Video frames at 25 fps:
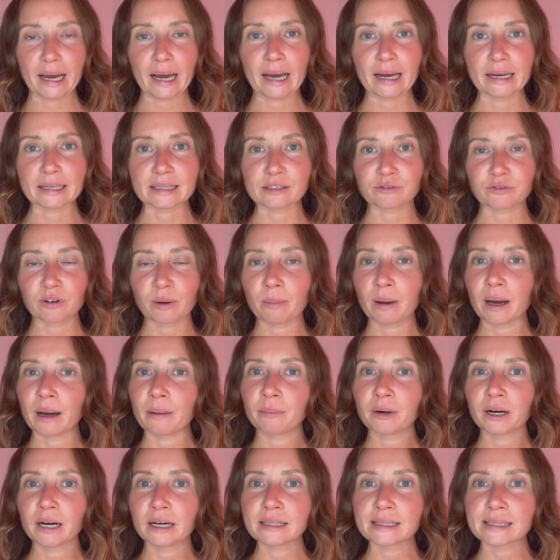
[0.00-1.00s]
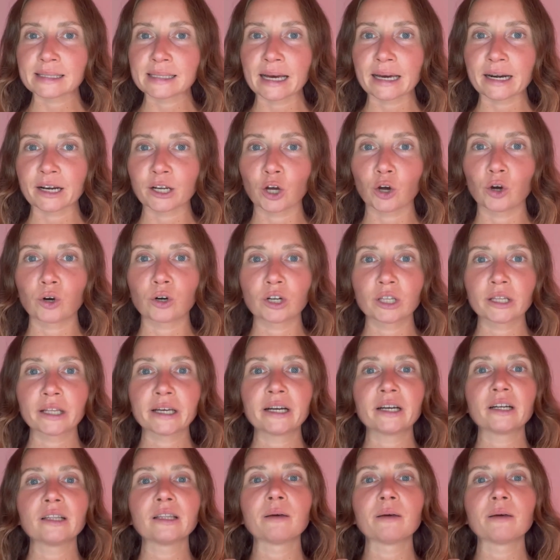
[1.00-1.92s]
As remember I said earlier,